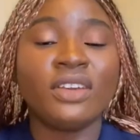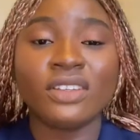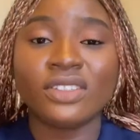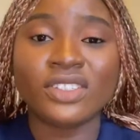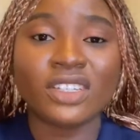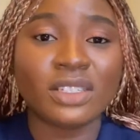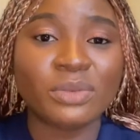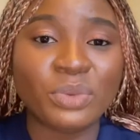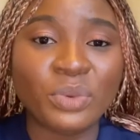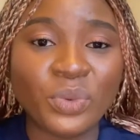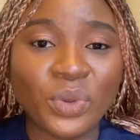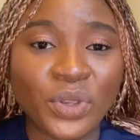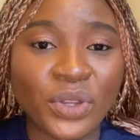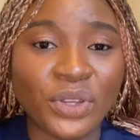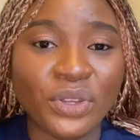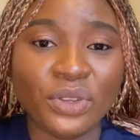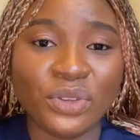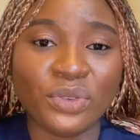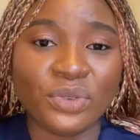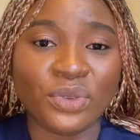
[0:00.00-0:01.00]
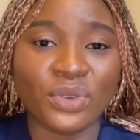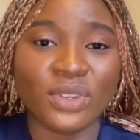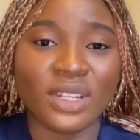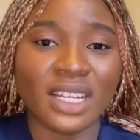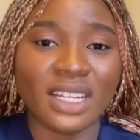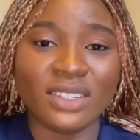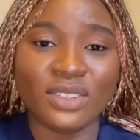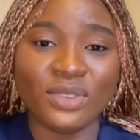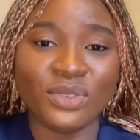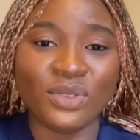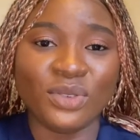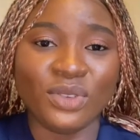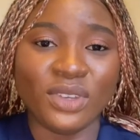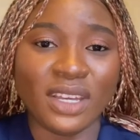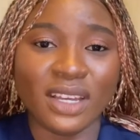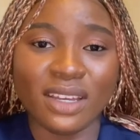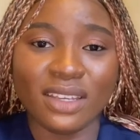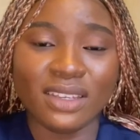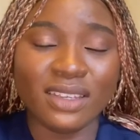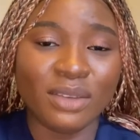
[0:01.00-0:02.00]
could just be walking on the road and
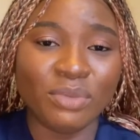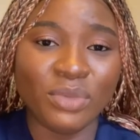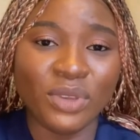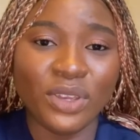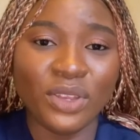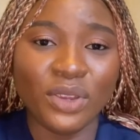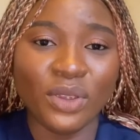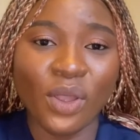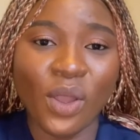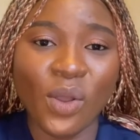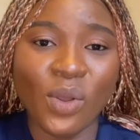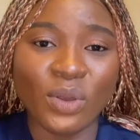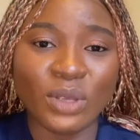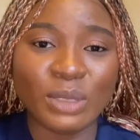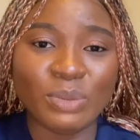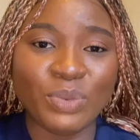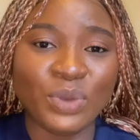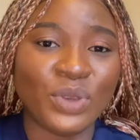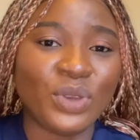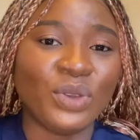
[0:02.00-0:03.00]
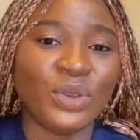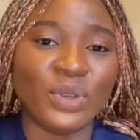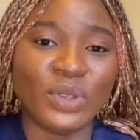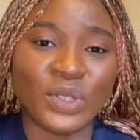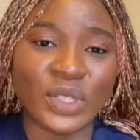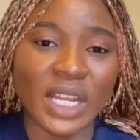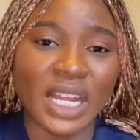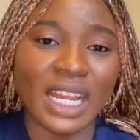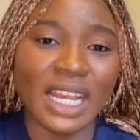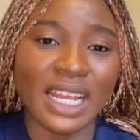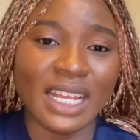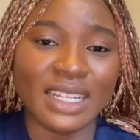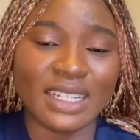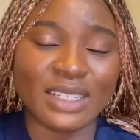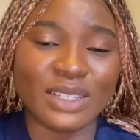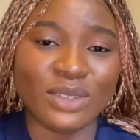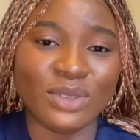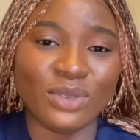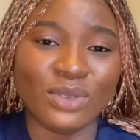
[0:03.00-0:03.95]
you're making a call, speaking your dialect,